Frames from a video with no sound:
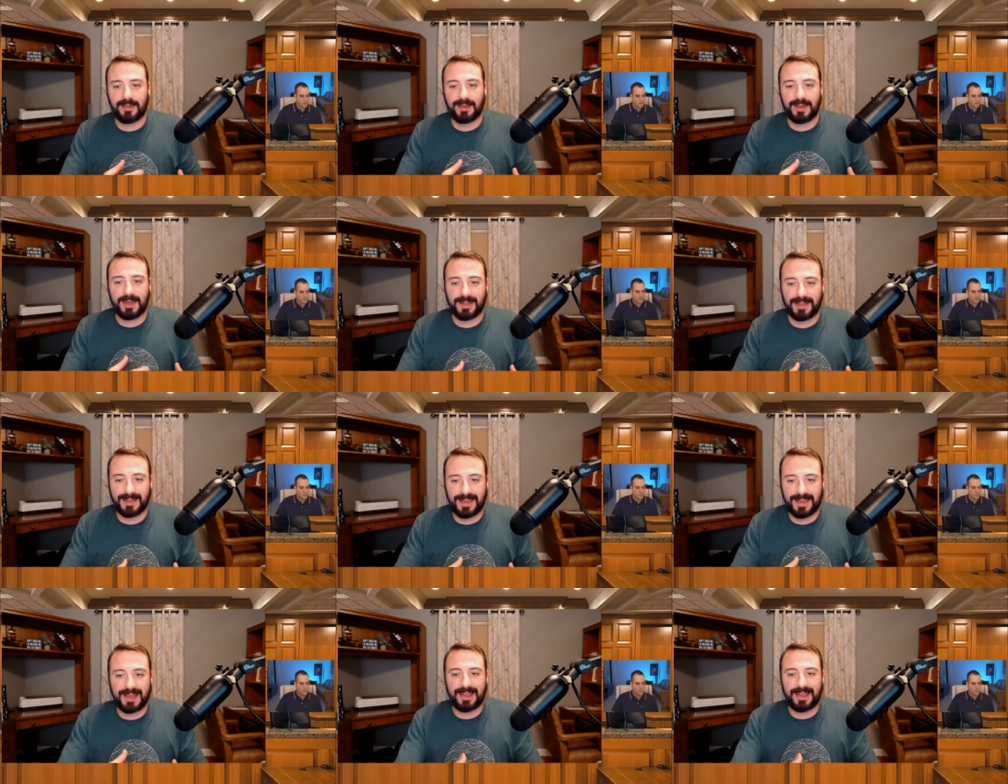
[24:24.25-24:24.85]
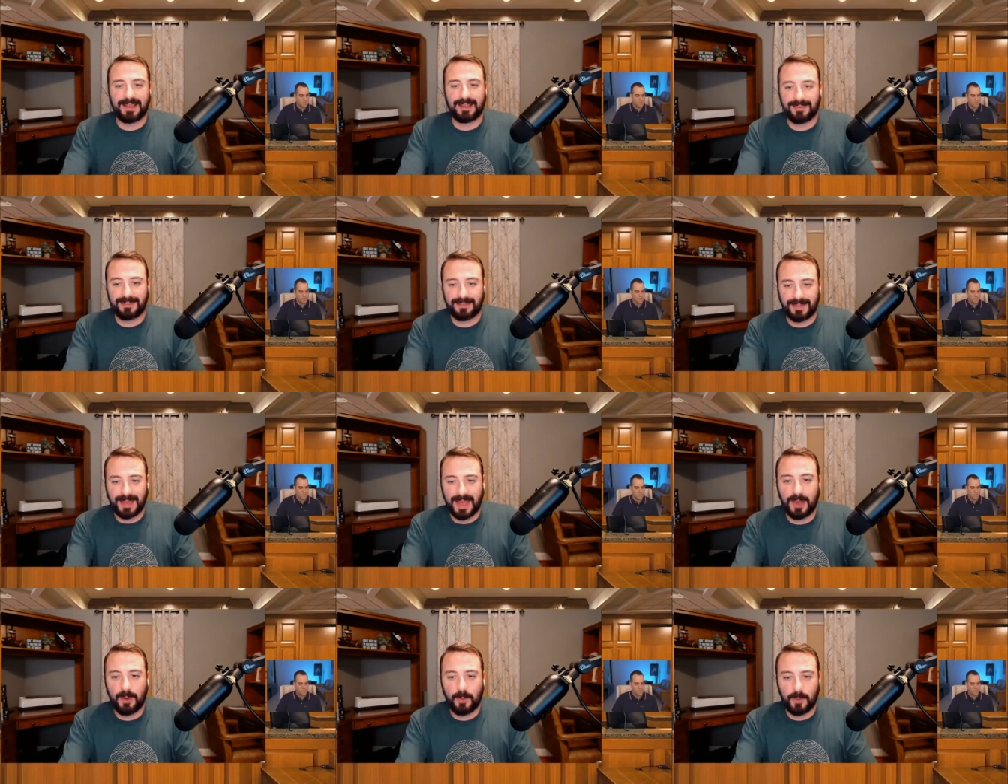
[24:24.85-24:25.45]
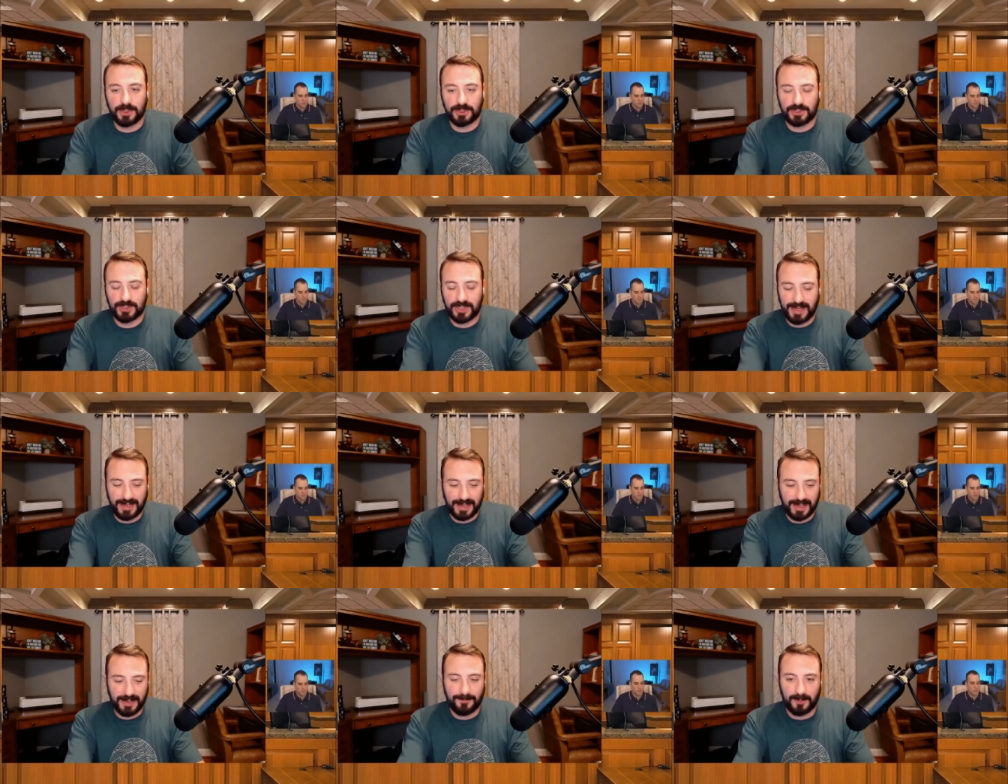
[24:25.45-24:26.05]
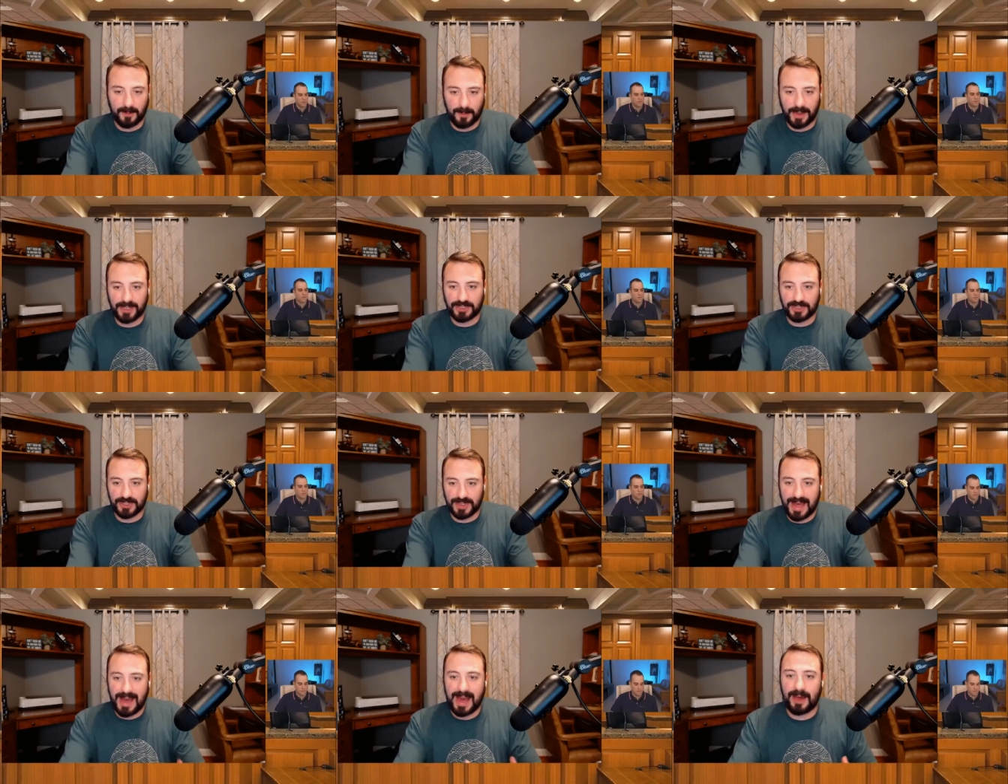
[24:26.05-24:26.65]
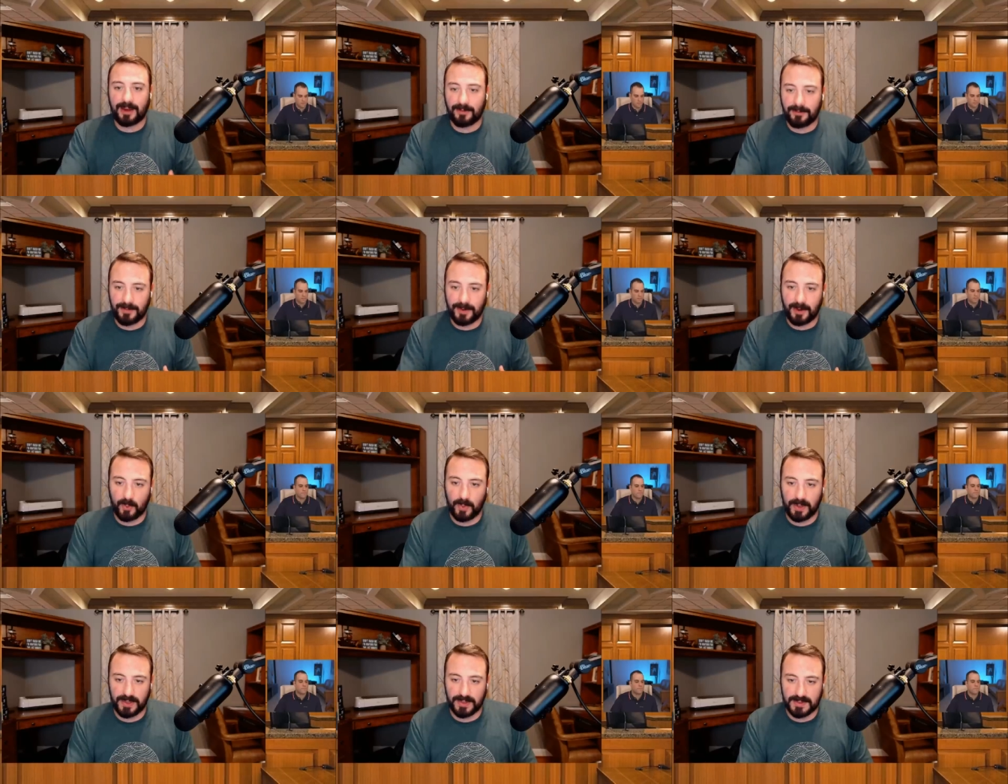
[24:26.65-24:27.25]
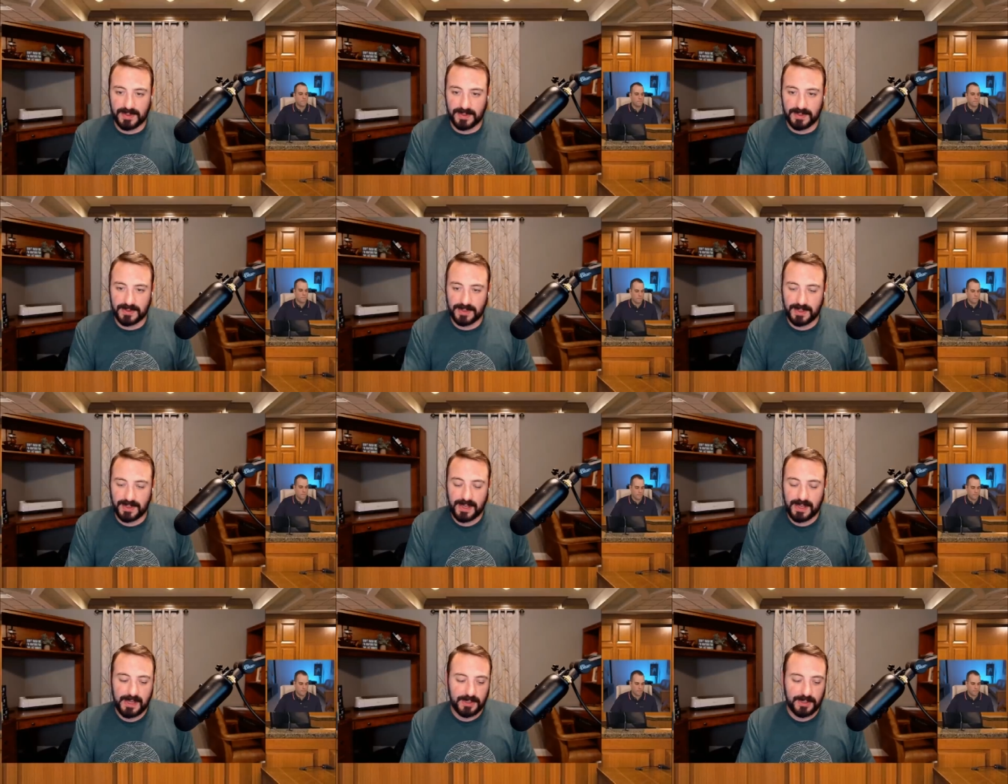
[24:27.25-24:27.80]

at getting language and information out of their witnesses.